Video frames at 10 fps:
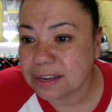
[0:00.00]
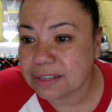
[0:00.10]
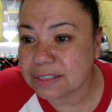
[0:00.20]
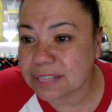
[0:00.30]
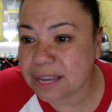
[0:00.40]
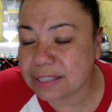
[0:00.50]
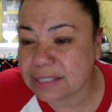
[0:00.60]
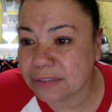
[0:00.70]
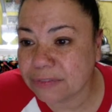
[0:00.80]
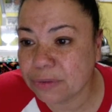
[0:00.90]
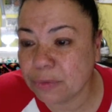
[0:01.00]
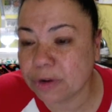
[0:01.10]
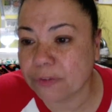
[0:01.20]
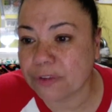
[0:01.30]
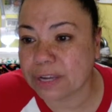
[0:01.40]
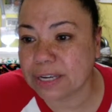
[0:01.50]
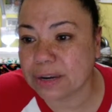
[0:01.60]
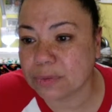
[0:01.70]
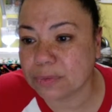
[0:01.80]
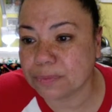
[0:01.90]
because I definitely want to find
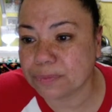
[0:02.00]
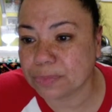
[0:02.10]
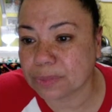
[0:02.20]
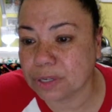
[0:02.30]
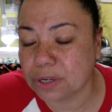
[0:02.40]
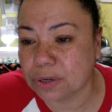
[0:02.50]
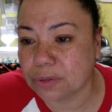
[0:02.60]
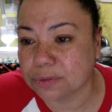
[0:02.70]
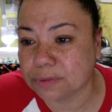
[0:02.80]
out, you know,